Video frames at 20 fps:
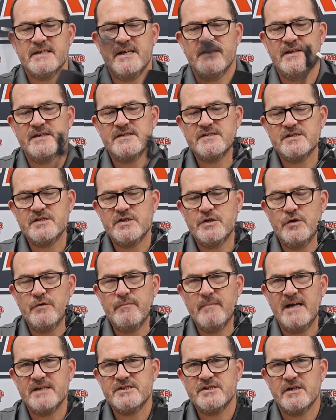and there's
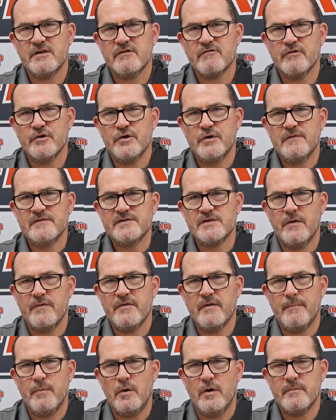two matching grooves
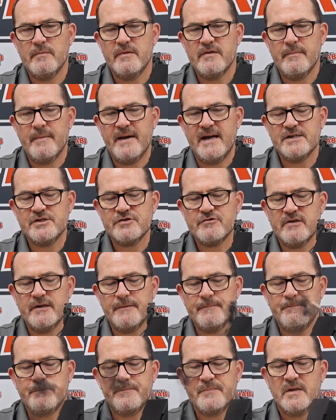on the bottom of the
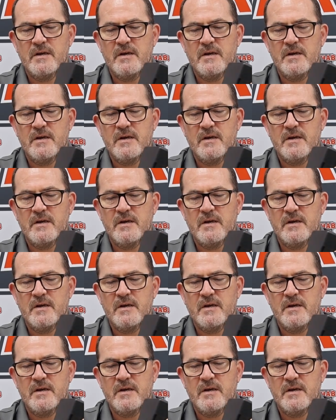battery.